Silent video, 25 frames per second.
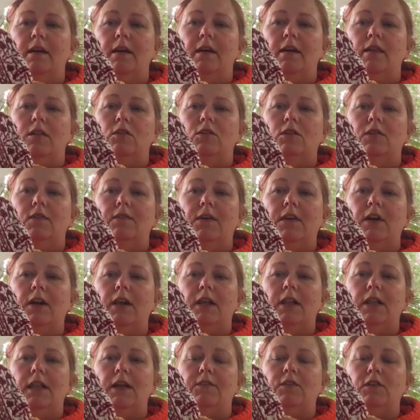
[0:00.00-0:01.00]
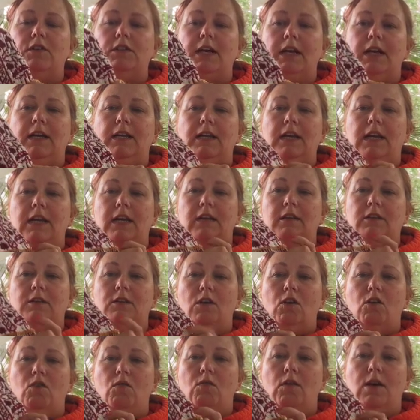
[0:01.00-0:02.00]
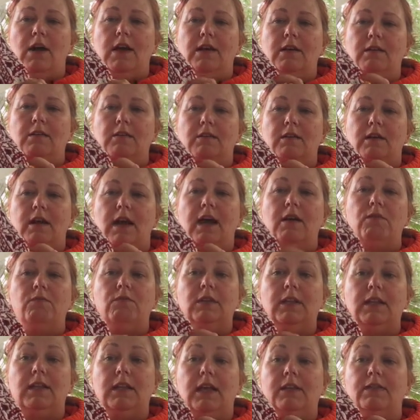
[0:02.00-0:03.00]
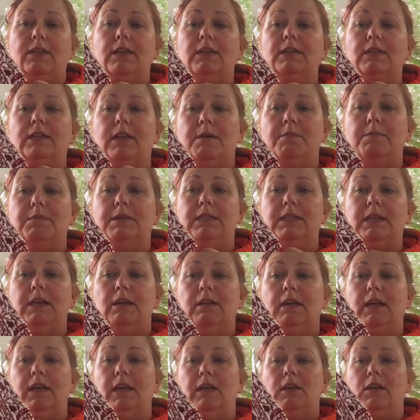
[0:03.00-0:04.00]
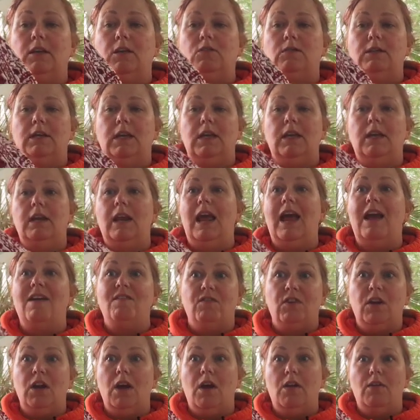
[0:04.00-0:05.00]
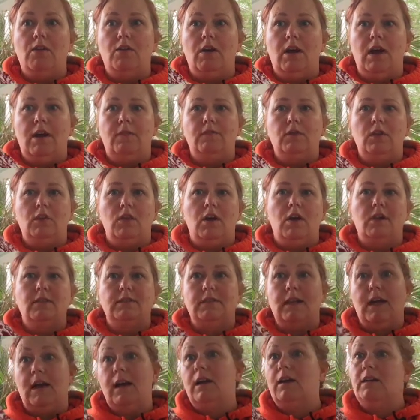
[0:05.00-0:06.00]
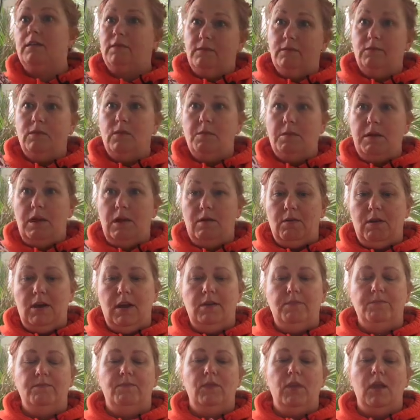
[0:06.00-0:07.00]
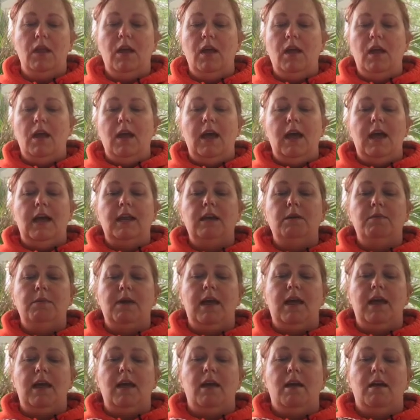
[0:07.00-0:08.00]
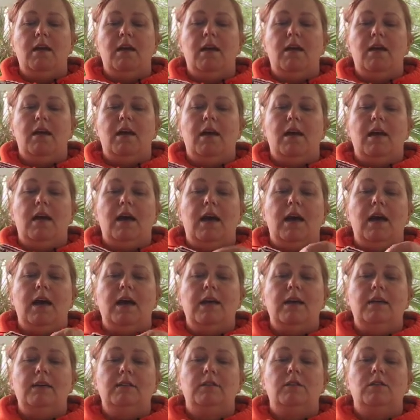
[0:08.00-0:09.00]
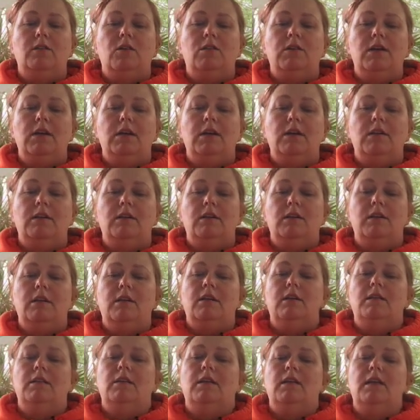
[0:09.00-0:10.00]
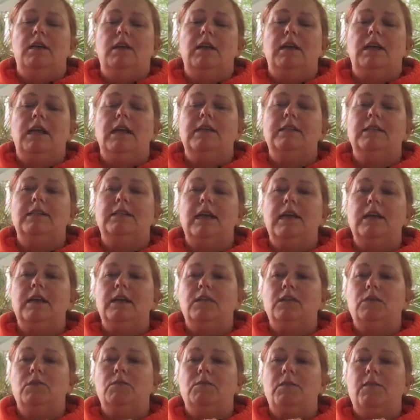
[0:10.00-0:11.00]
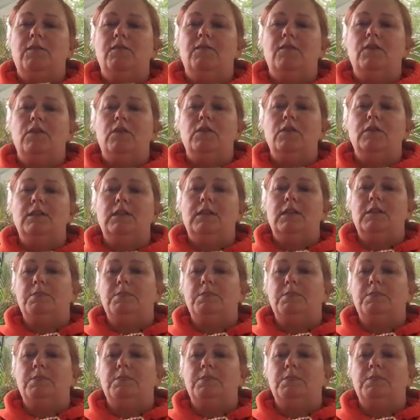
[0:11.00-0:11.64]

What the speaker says: there's a very clever technique. So I really like this, and I'm stealing it and using it in every other Afterthought sock from now on. Anyway, I started, and I decided to reverse the